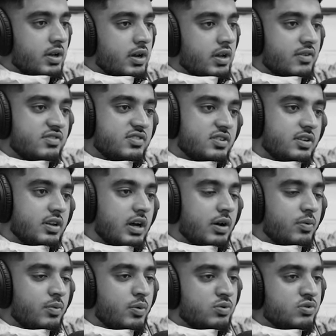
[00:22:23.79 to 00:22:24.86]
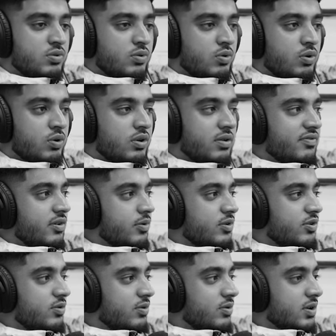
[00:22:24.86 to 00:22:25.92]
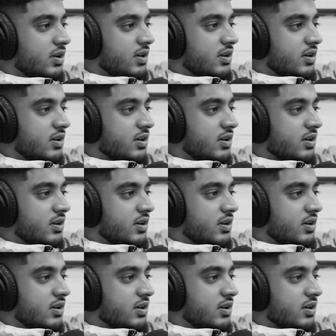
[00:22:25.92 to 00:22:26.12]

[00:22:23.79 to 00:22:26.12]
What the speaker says: And obviously now we was all looking forward to